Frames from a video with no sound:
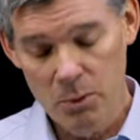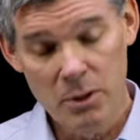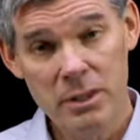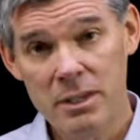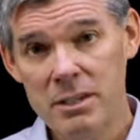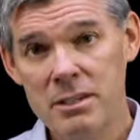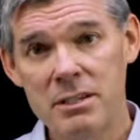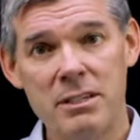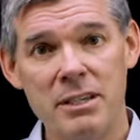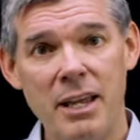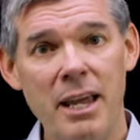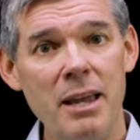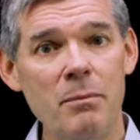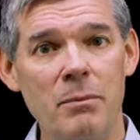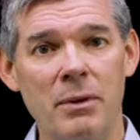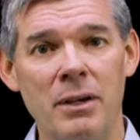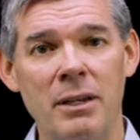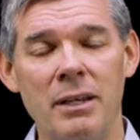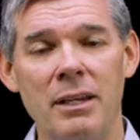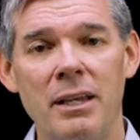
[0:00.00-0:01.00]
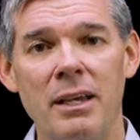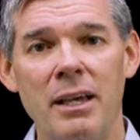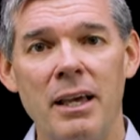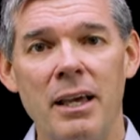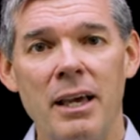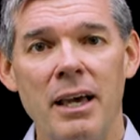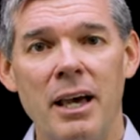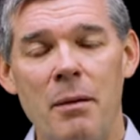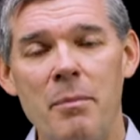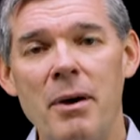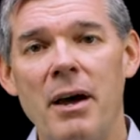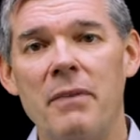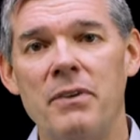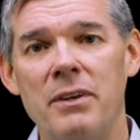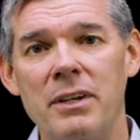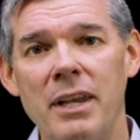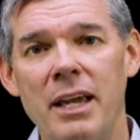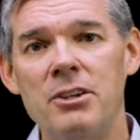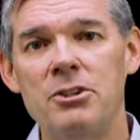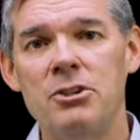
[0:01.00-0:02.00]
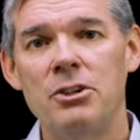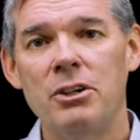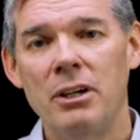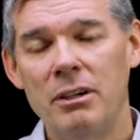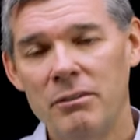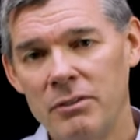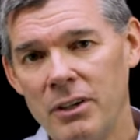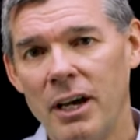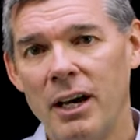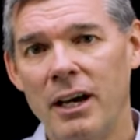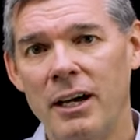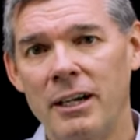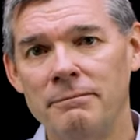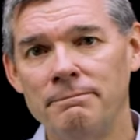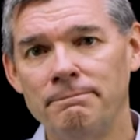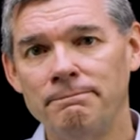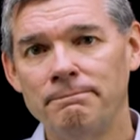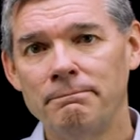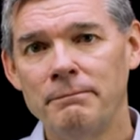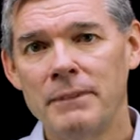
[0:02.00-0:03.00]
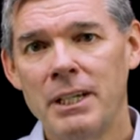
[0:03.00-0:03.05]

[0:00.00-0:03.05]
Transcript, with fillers: with this statement about the nature of God.